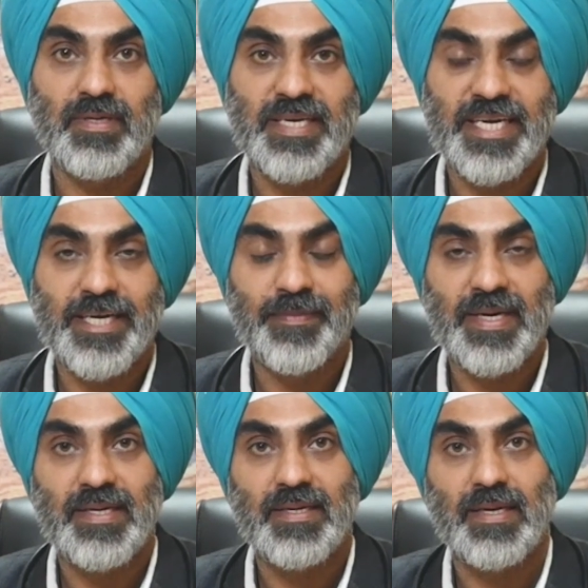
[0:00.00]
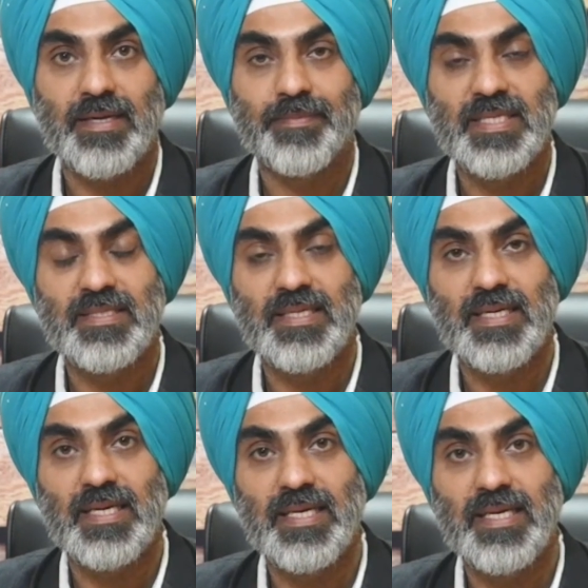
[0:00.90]
treatment are
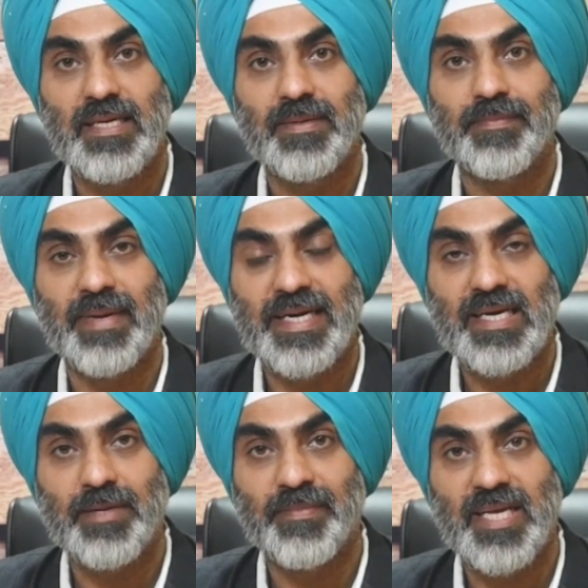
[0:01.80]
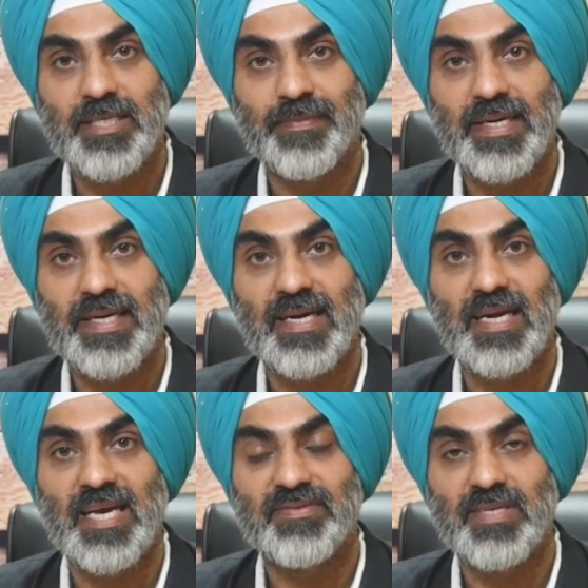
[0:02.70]
basically medical management and
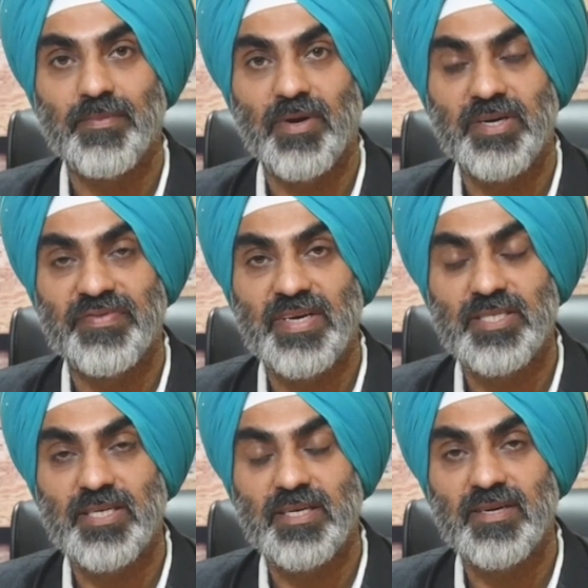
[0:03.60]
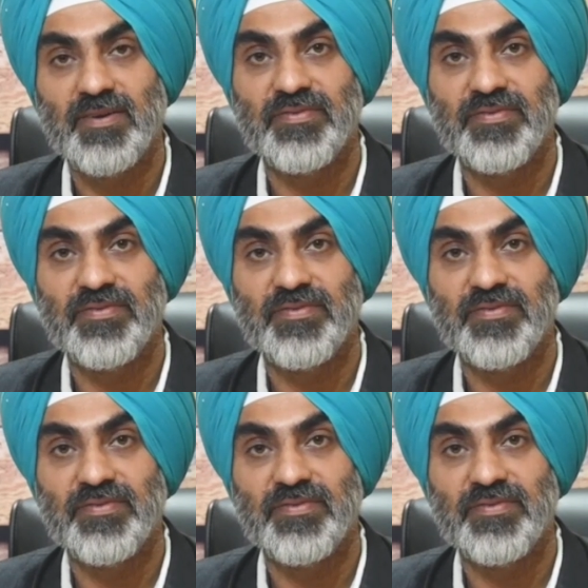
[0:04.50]
lifestyle modification.